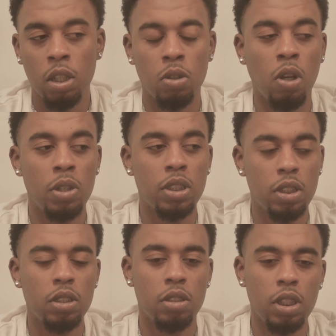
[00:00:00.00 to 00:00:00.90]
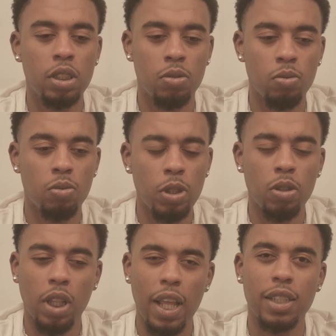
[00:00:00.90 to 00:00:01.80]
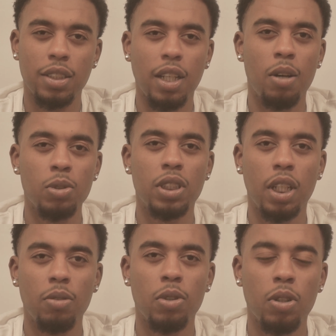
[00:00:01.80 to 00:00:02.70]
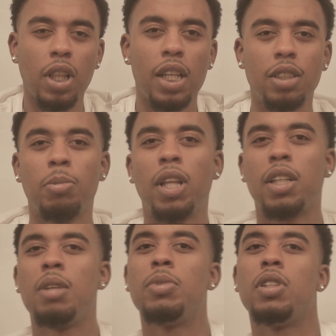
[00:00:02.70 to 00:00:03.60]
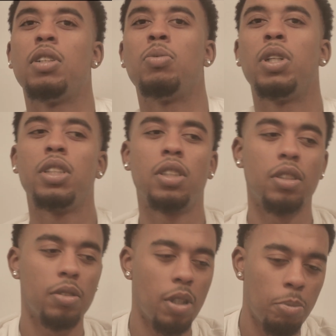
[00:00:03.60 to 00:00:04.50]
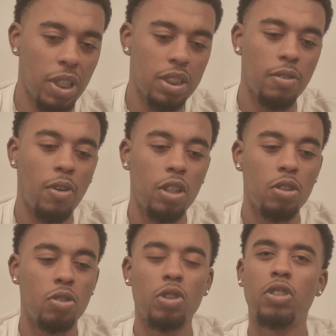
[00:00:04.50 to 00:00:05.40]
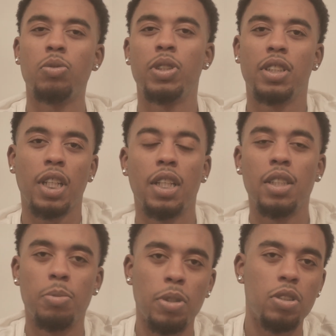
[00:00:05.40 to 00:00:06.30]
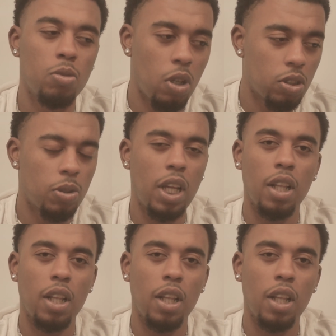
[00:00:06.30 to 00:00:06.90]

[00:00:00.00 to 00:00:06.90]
it's real classic. I would say real classic black neighborhood where it's a mix of all your treacherous things, but you also got